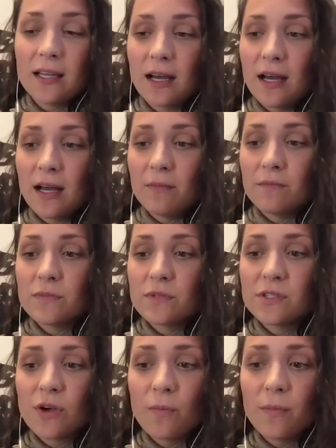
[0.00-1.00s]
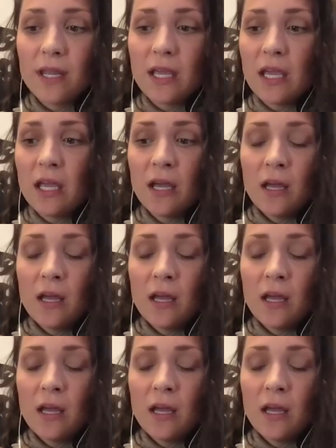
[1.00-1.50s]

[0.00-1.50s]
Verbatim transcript: um, so many